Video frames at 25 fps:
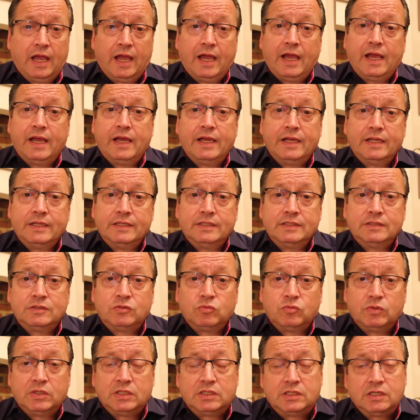and
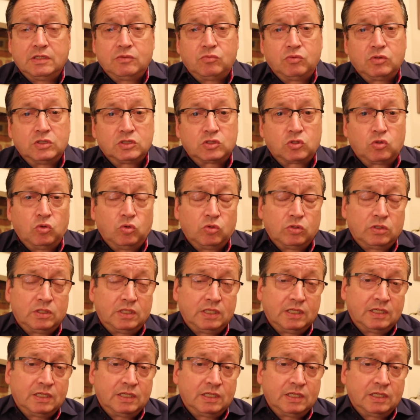we did what's called